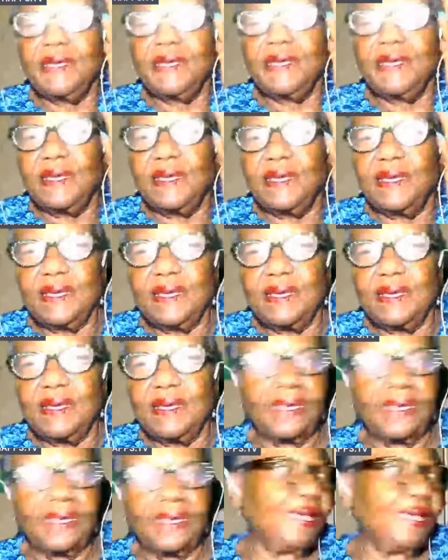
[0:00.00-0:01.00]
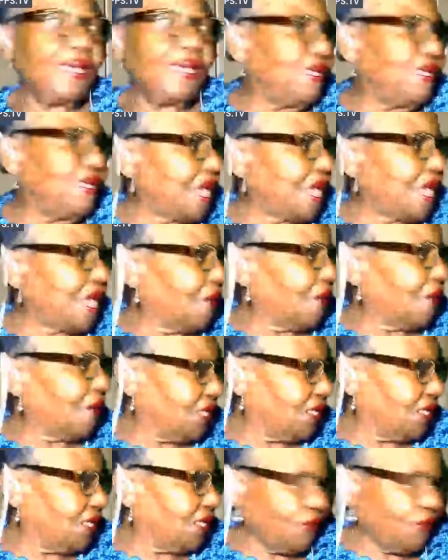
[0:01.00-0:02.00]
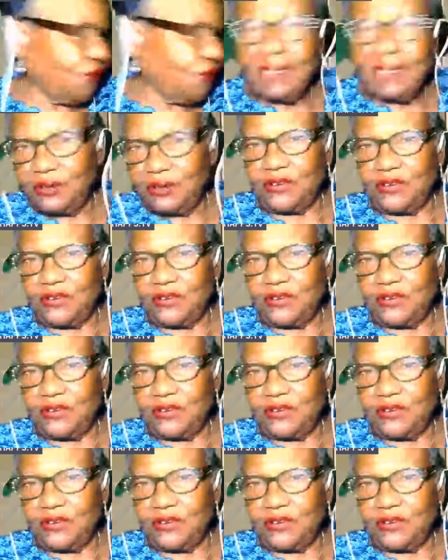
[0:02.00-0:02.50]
and y'all could do a little drama, right?